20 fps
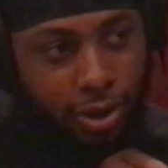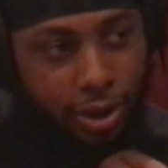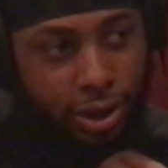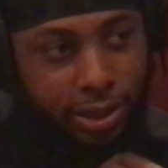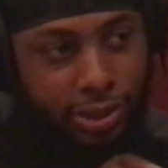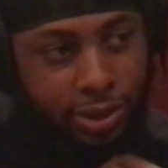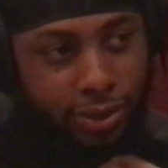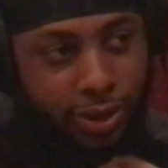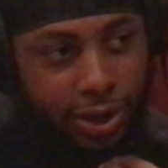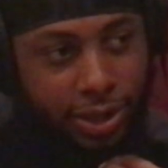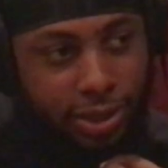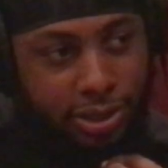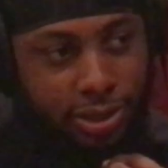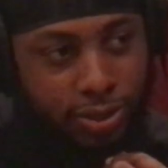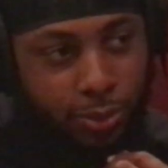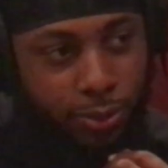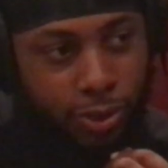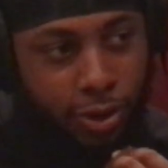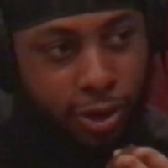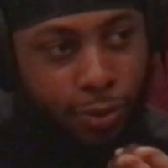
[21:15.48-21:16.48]
how I feel like
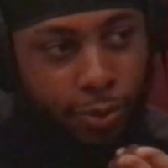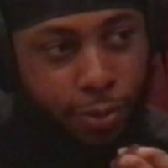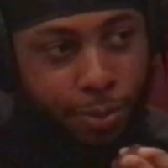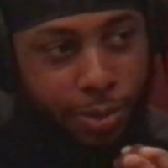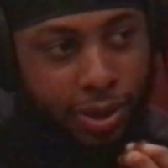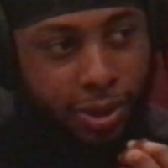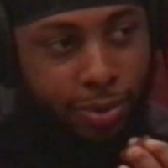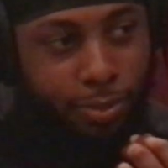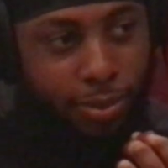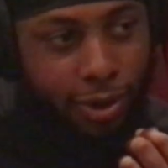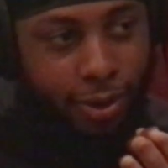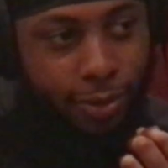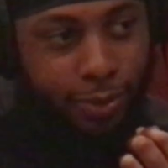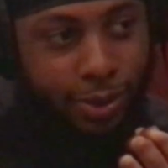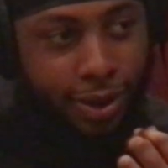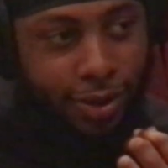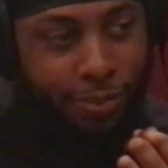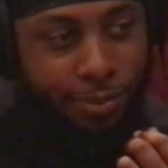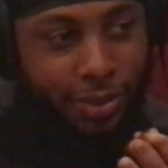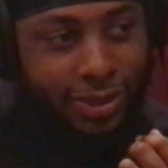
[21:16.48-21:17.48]
the world would be, bro,
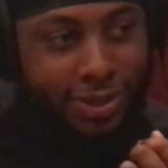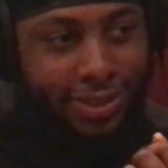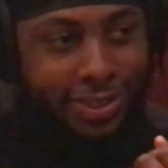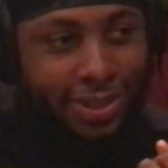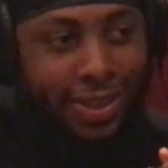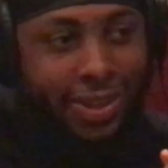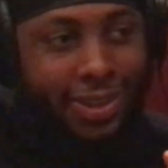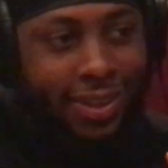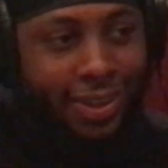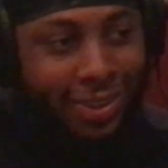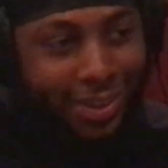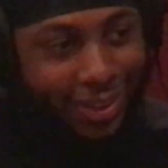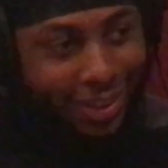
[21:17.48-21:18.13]
without music.